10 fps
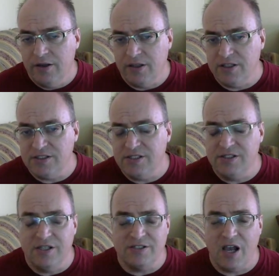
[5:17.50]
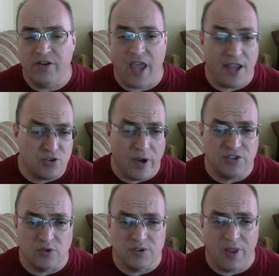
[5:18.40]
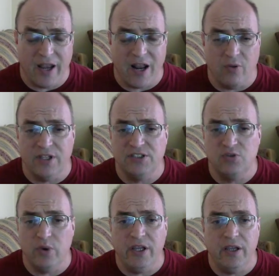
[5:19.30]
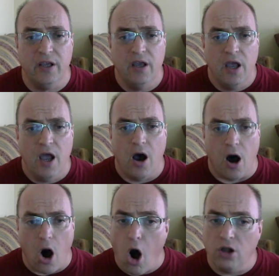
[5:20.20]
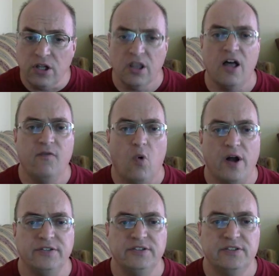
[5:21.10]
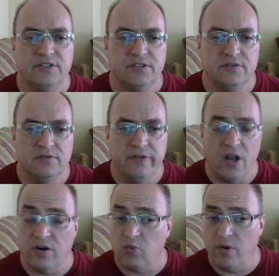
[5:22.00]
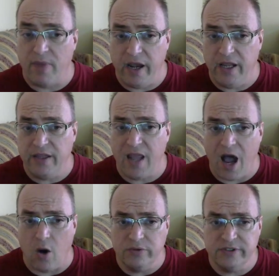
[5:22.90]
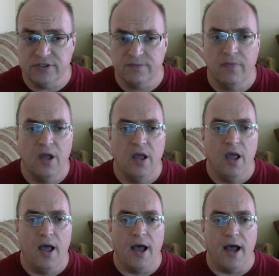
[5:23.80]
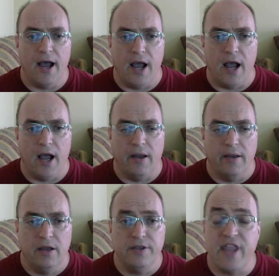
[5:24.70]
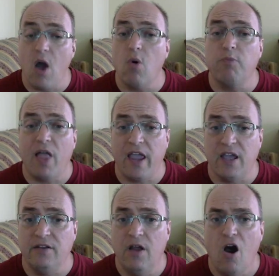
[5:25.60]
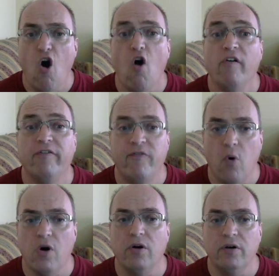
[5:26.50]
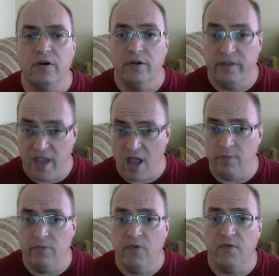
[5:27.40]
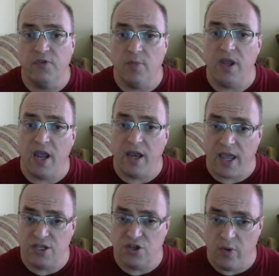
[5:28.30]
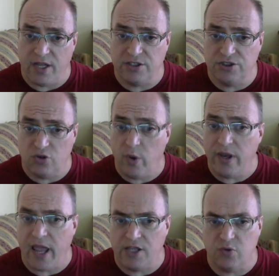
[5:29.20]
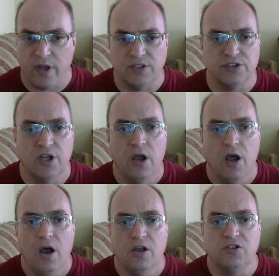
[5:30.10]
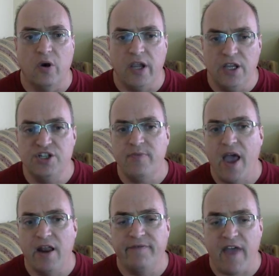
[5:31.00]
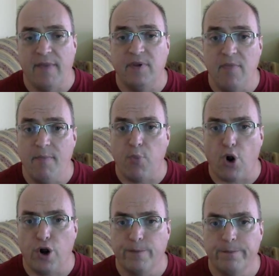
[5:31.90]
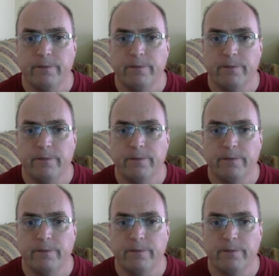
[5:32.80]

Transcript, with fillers: this is this is how the HOH was played out this week all the loved ones that are remaining in the house, uh, they were playing for them to be in HOH, to win HOH. So each of them had a family member.